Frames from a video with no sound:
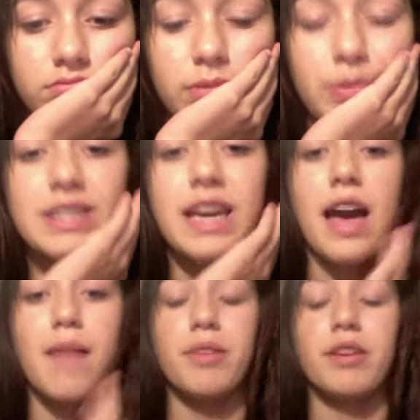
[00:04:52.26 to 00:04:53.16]
Would
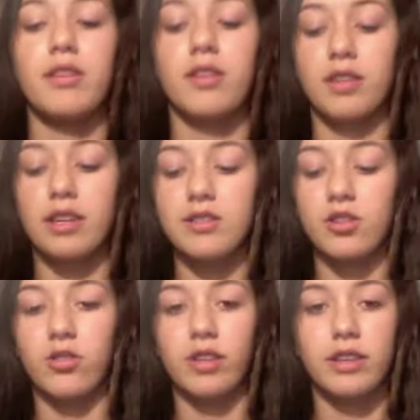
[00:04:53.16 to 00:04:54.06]
tap, and then he'd
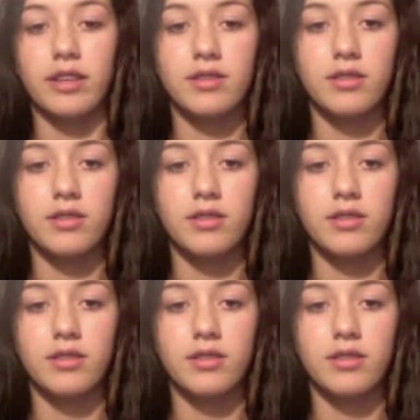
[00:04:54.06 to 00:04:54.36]
start going like this,